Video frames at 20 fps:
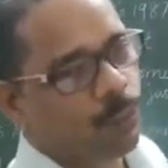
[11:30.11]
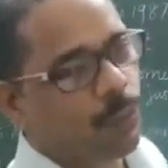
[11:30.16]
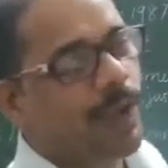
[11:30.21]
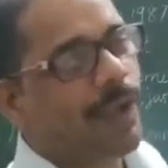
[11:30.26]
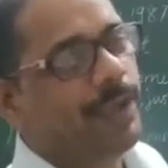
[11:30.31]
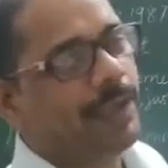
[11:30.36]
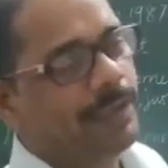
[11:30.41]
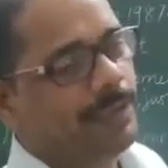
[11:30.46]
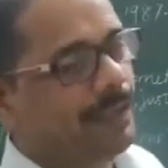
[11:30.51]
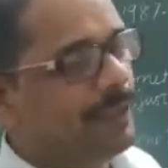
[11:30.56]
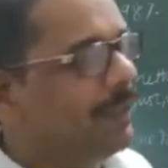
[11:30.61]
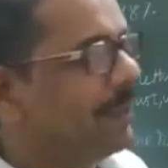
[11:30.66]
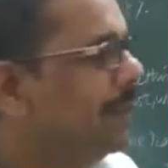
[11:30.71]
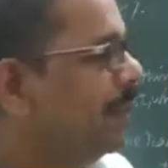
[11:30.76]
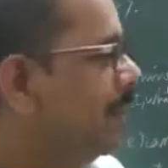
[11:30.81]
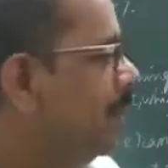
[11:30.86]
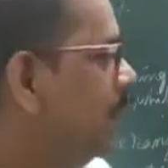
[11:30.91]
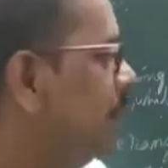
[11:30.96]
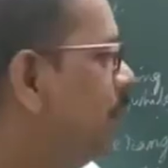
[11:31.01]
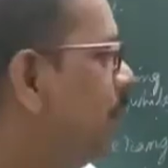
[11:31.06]
Why?
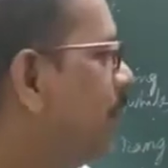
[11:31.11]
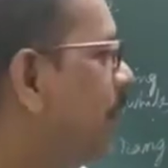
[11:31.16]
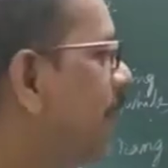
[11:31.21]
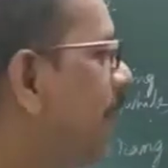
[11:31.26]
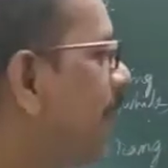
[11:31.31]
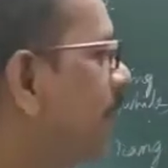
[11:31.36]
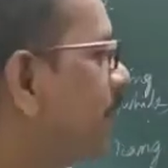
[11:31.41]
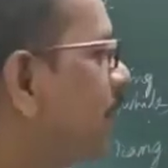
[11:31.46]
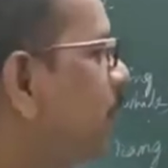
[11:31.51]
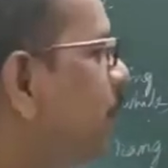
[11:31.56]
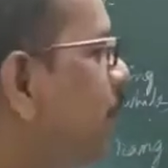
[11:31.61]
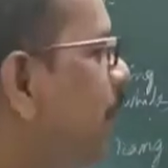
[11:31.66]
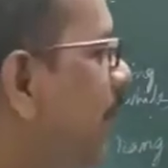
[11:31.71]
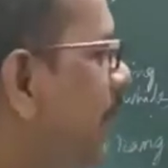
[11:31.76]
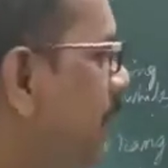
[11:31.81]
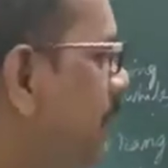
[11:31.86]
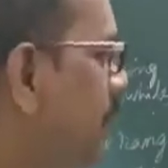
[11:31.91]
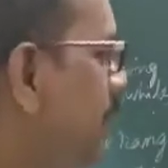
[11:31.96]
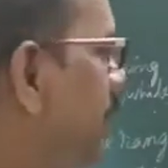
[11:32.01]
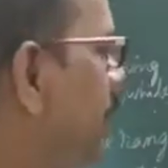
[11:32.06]
You may ask
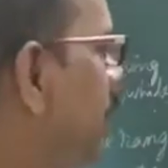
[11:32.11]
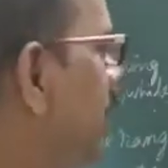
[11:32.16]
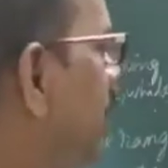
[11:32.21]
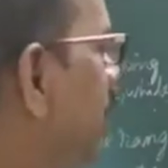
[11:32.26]
why.